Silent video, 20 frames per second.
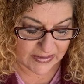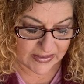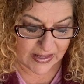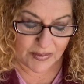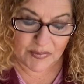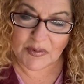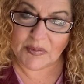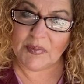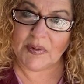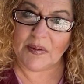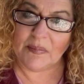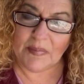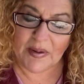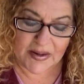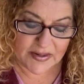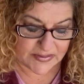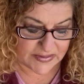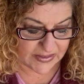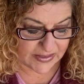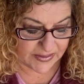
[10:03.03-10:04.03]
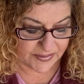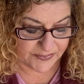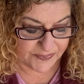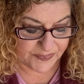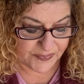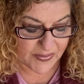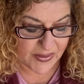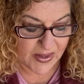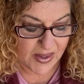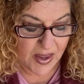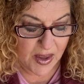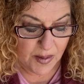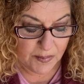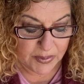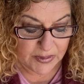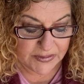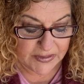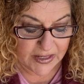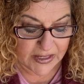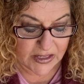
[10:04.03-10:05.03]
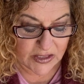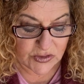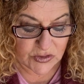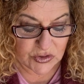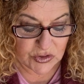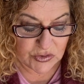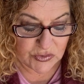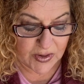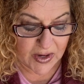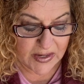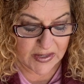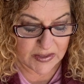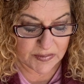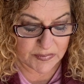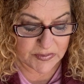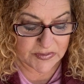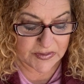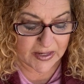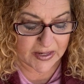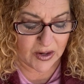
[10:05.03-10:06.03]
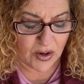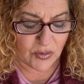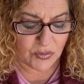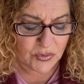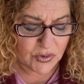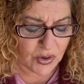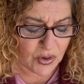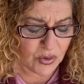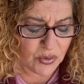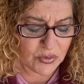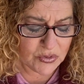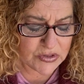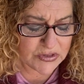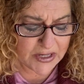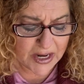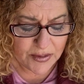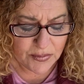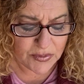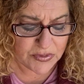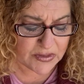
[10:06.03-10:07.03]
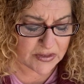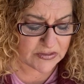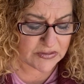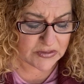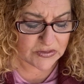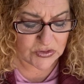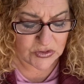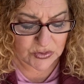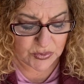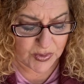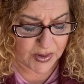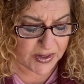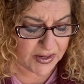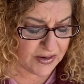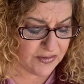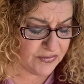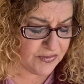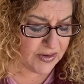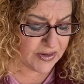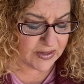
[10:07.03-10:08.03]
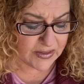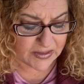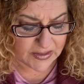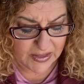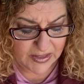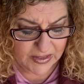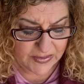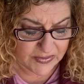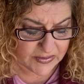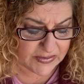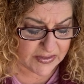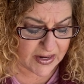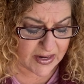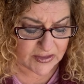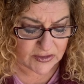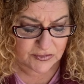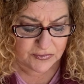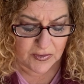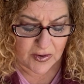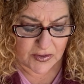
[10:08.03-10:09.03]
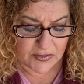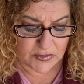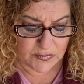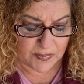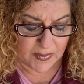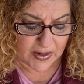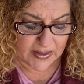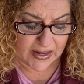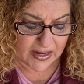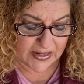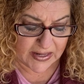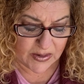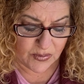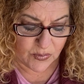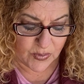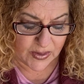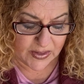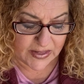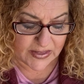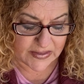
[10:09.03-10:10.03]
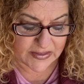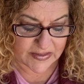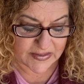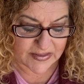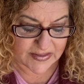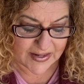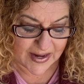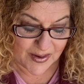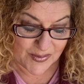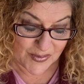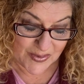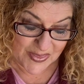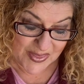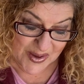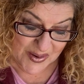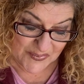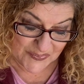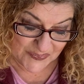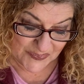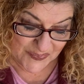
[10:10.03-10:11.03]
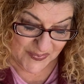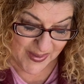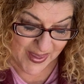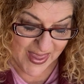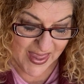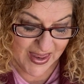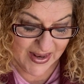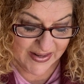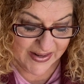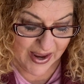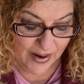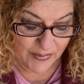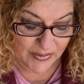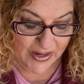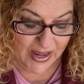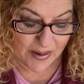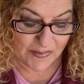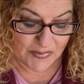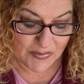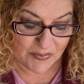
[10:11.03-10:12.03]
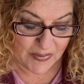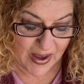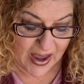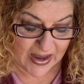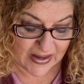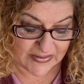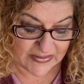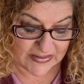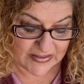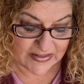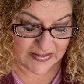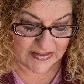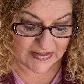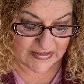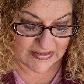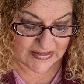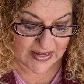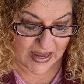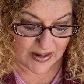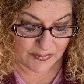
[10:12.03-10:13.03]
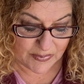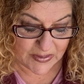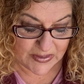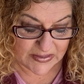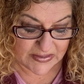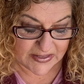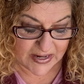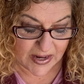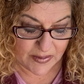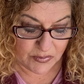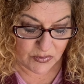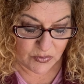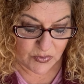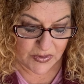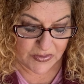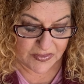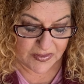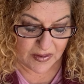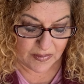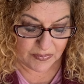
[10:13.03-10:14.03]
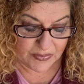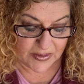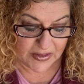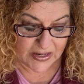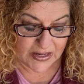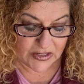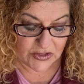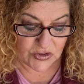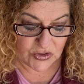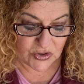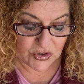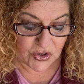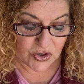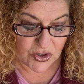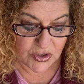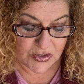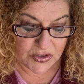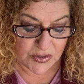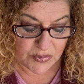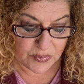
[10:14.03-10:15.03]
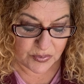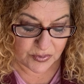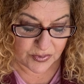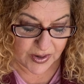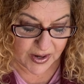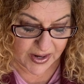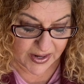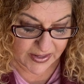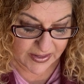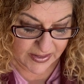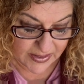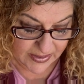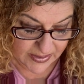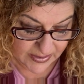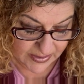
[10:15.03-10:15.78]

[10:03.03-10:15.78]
That would have been amazing. But they constrained him, saying, "Oh no, stay with us. It's toward evening. The day is far spent." And he went in to stay with them. Now it came to pass that as he sat by the table with them, that he took the bread,